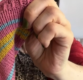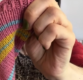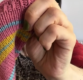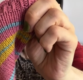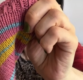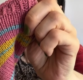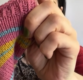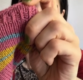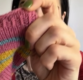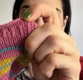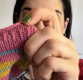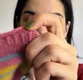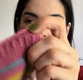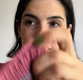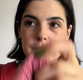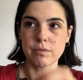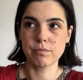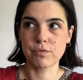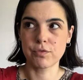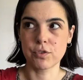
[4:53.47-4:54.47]
ribbon that I
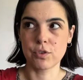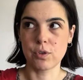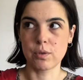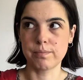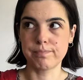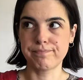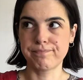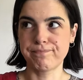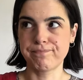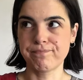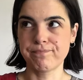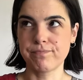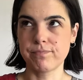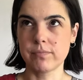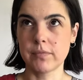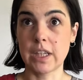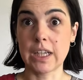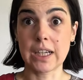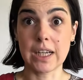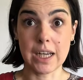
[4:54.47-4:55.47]
learned from
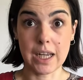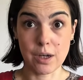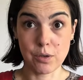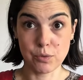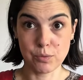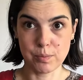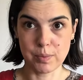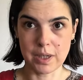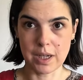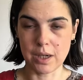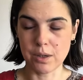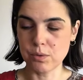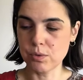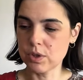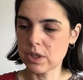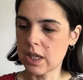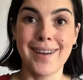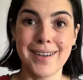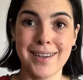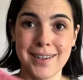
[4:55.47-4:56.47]
the Cloud blouse.
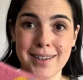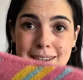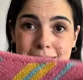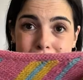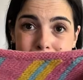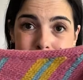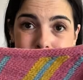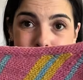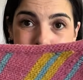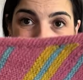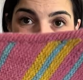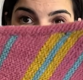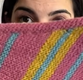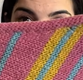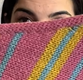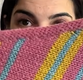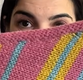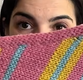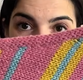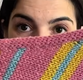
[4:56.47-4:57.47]
And again, I did the
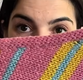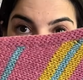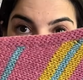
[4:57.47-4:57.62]
pickup